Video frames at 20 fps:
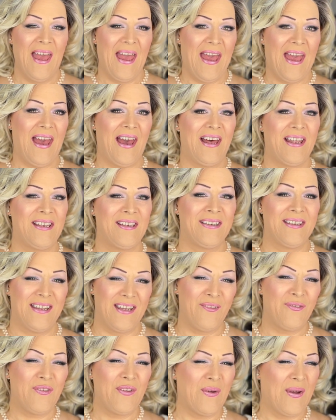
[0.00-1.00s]
And
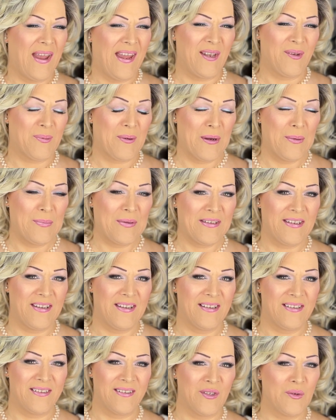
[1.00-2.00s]
if you hate permatease,